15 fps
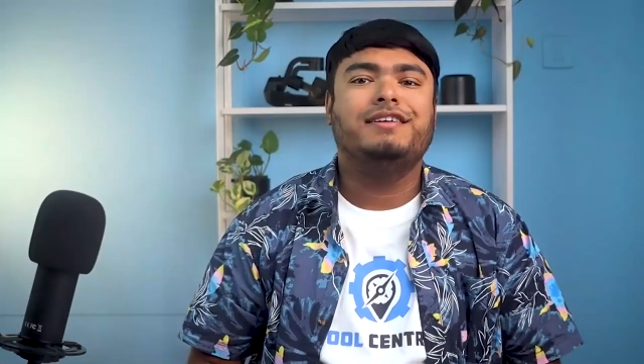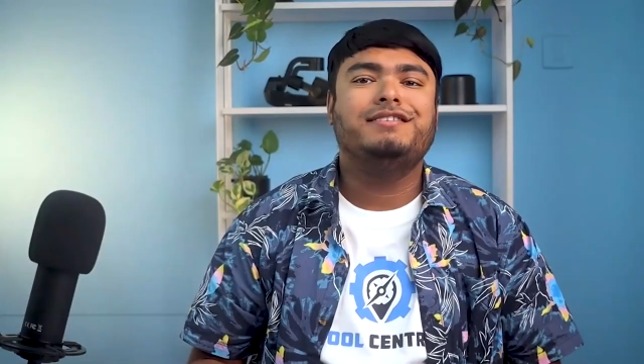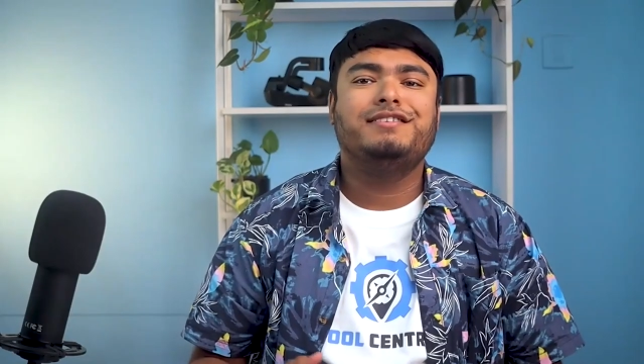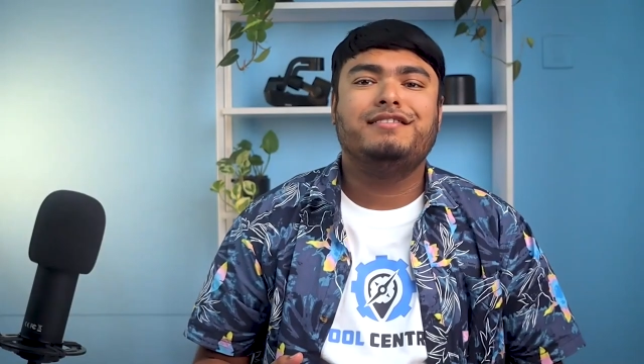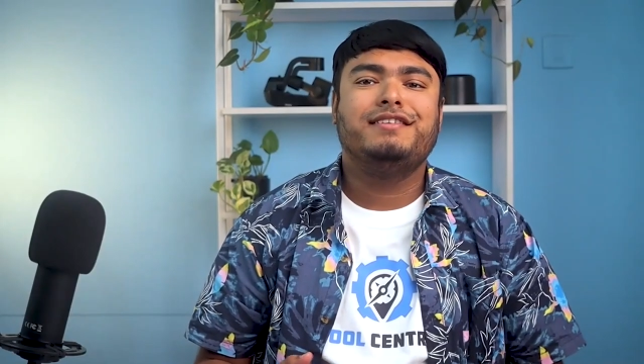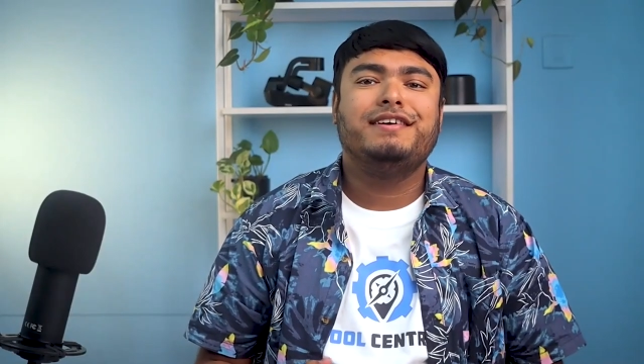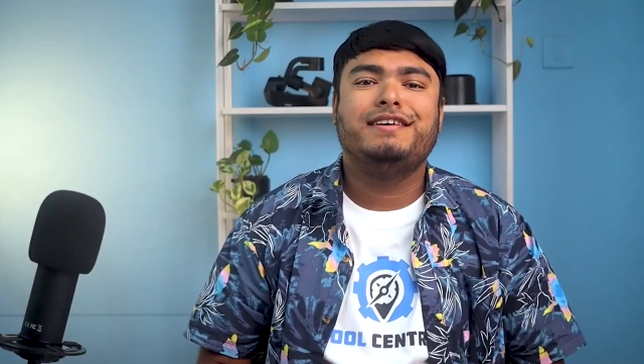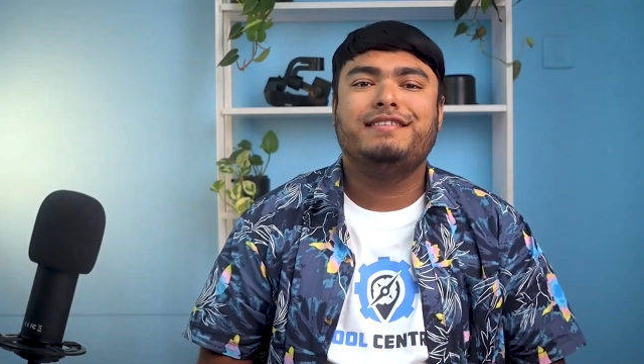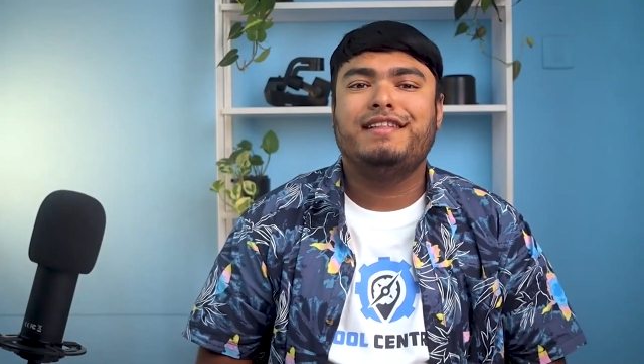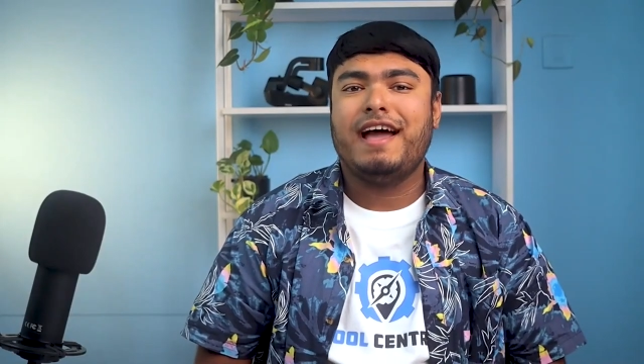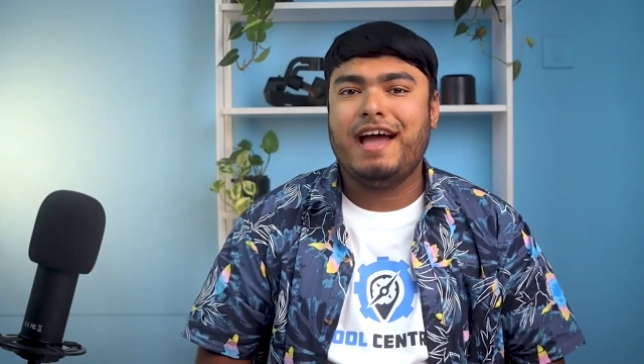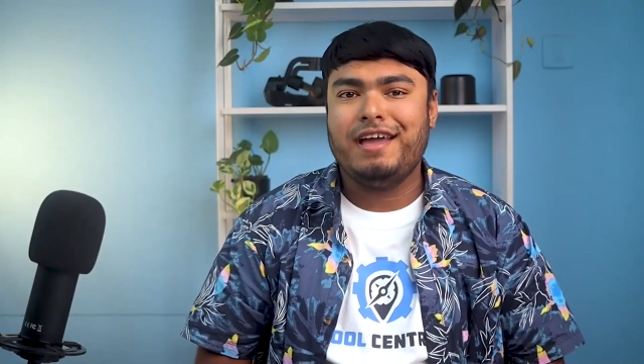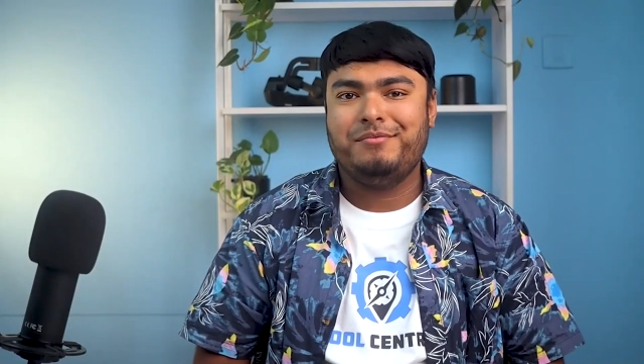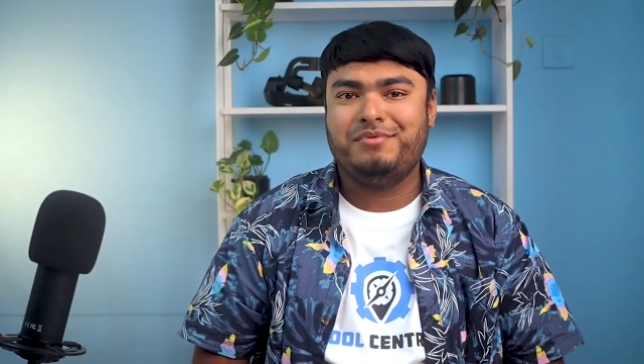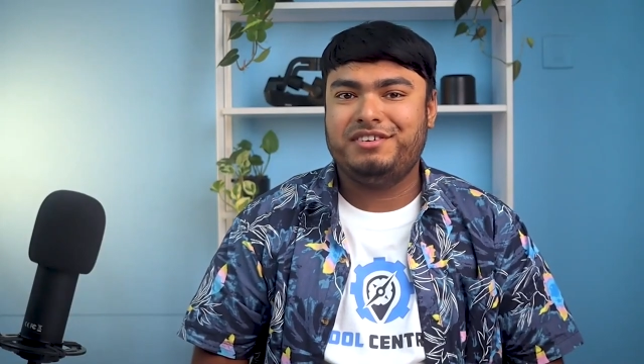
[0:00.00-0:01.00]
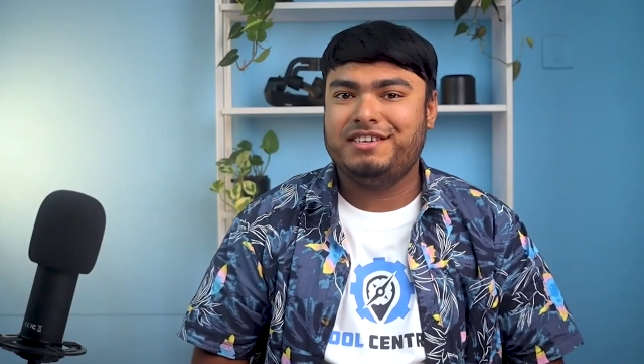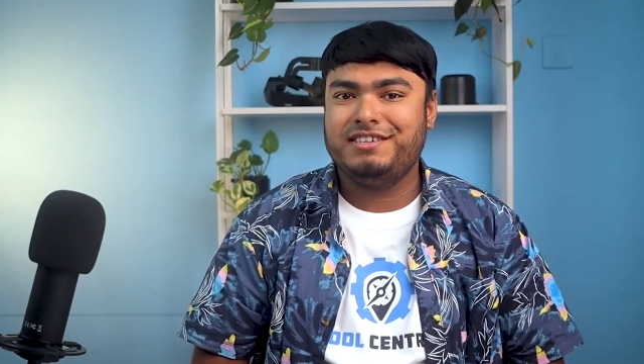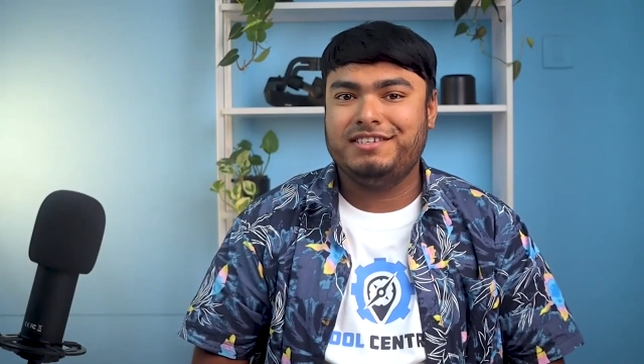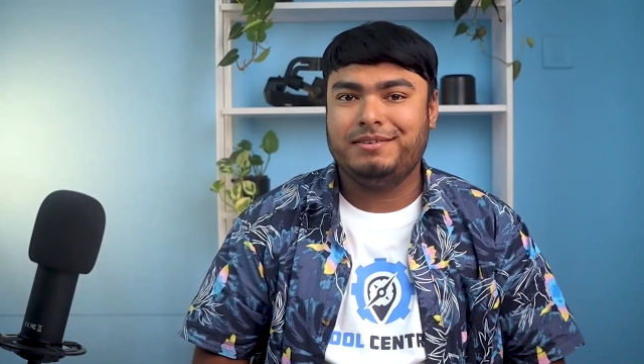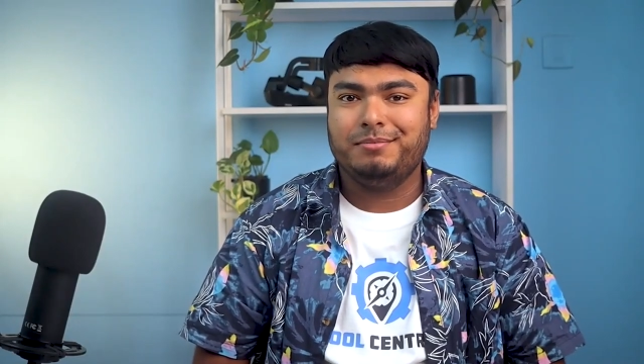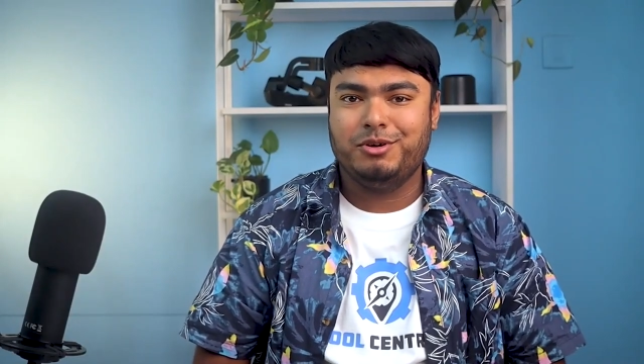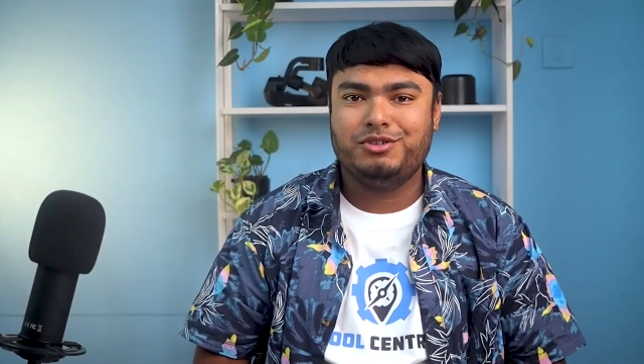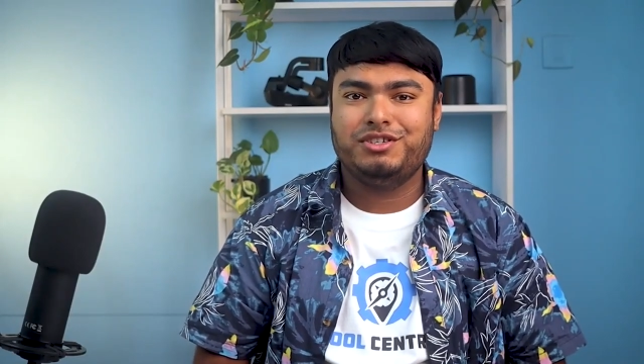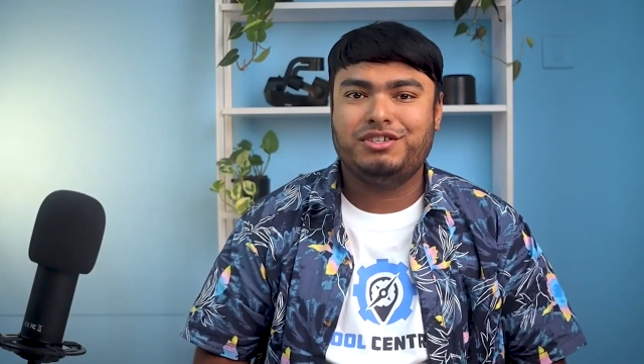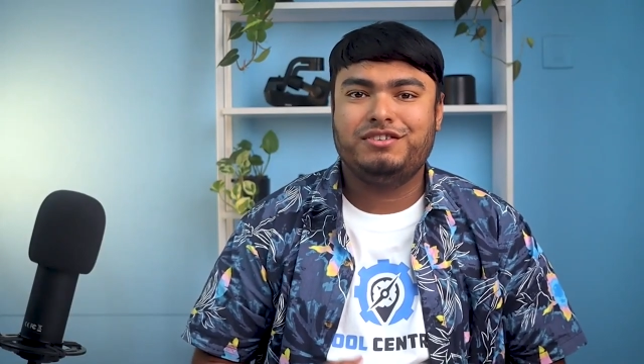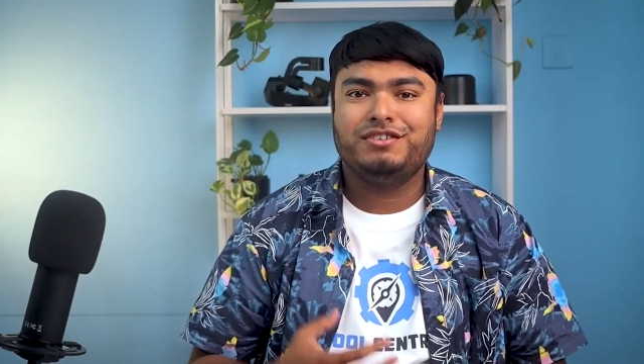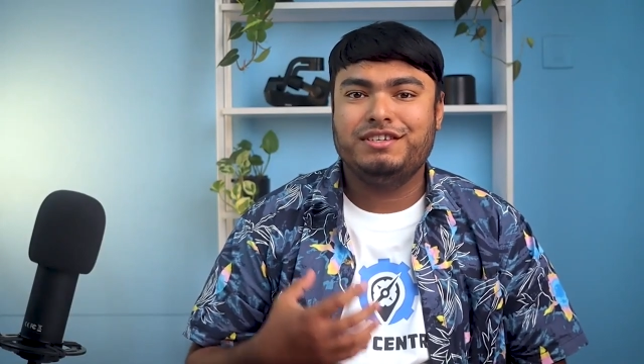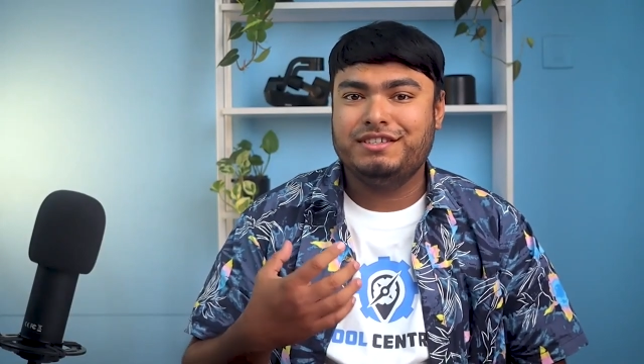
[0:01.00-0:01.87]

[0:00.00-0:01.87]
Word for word: Additionally, the high-efficiency motor